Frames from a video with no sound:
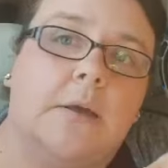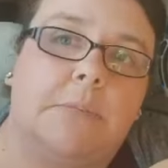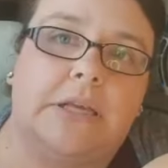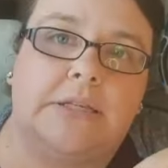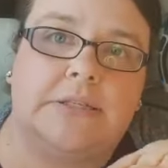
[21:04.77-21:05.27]

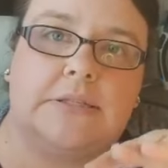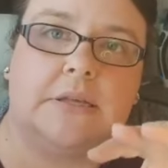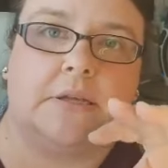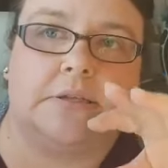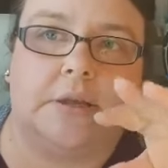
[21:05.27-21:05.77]
because
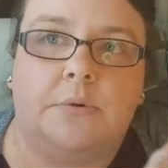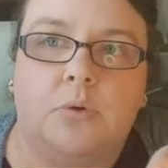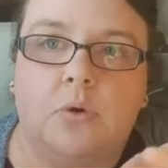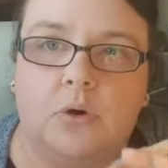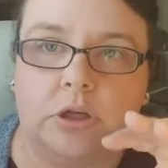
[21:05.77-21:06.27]
Sewing
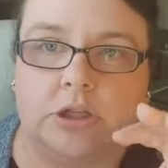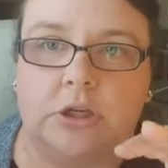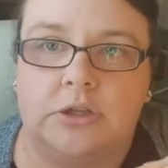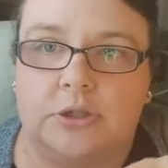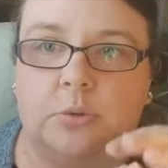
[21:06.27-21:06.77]
Quarter
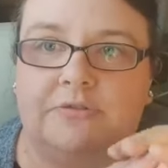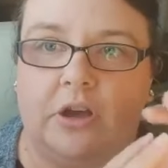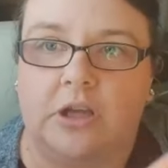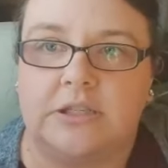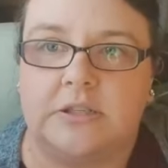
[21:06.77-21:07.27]
used to
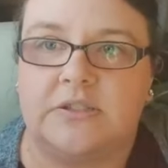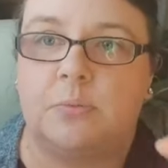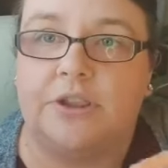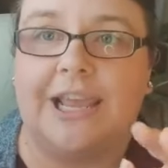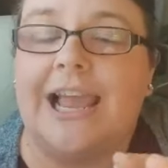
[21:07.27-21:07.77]
advise us
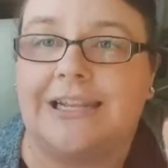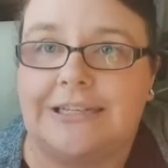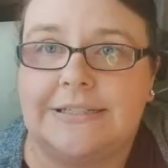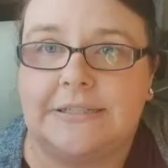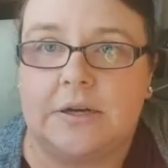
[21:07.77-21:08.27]
what they had
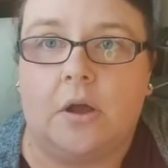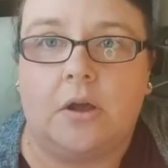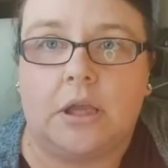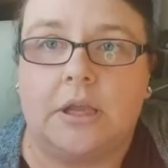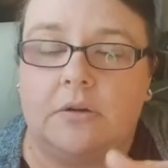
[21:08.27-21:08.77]
in
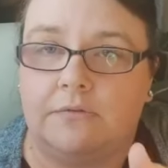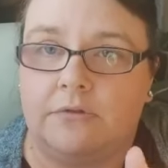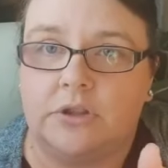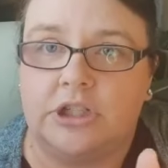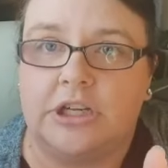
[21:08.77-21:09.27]
stock, and
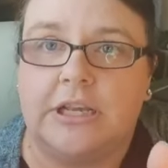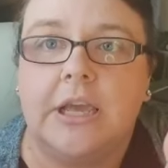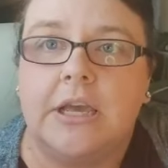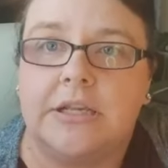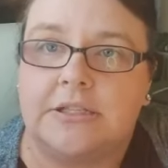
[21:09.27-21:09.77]
unfortunately
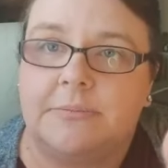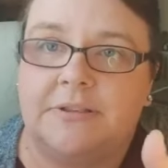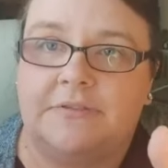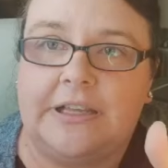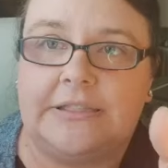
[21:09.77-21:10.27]
some of the
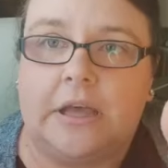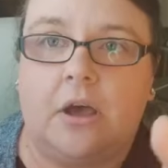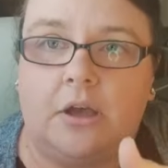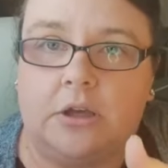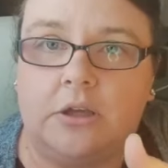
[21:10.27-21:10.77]
things that
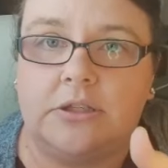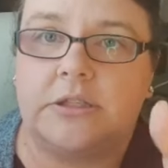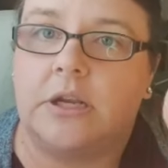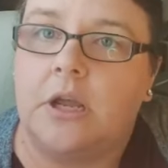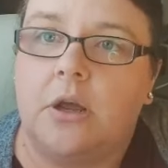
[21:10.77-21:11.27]
I
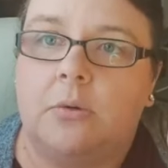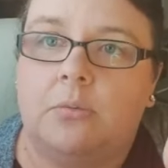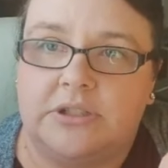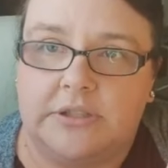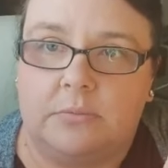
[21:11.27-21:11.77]
use
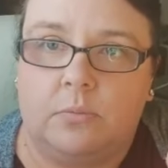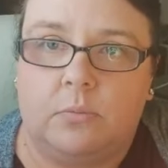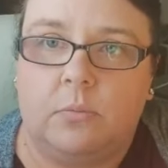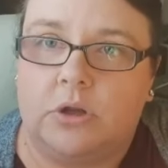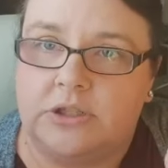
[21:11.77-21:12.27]
wasn't
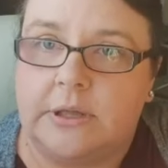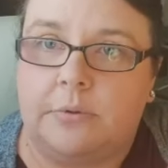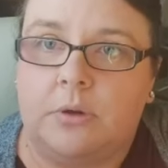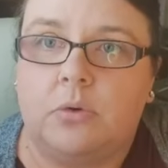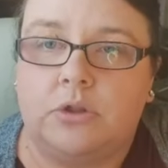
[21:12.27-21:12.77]
what
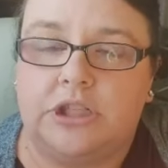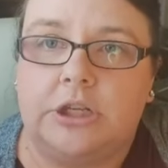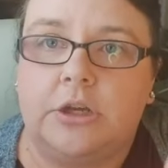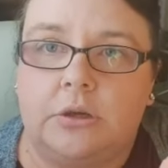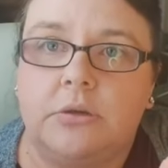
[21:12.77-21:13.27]
Sewing Quarter
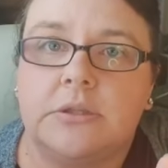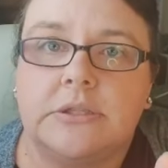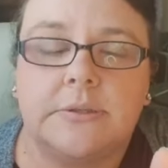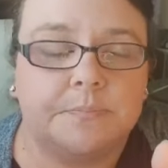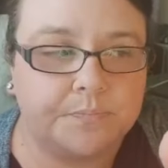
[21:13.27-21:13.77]
used.